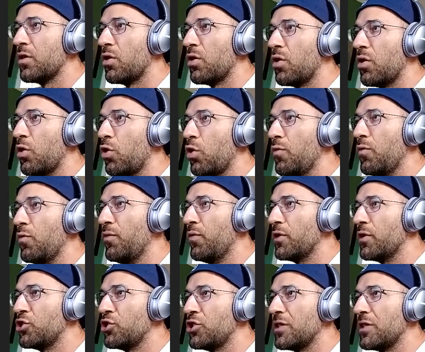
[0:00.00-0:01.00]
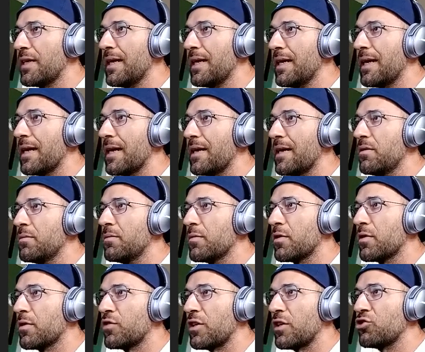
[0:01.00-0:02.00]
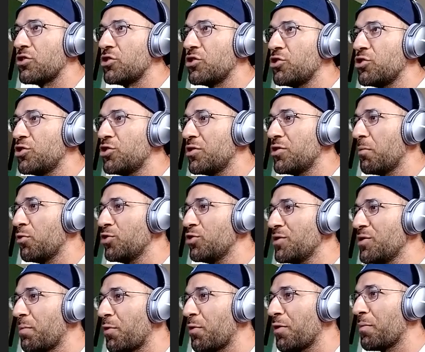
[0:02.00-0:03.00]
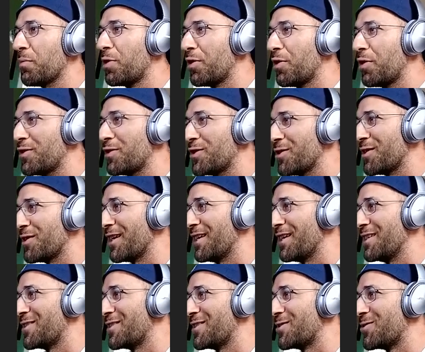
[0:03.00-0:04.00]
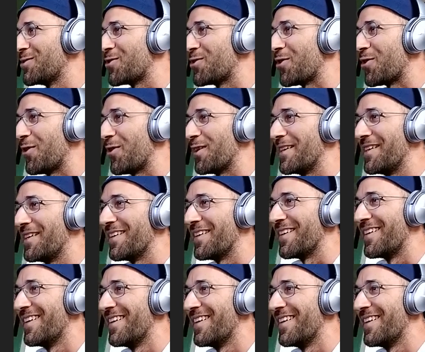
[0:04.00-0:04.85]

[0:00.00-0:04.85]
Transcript: Hopefully she can, because actually she's the most important person that needs to join here.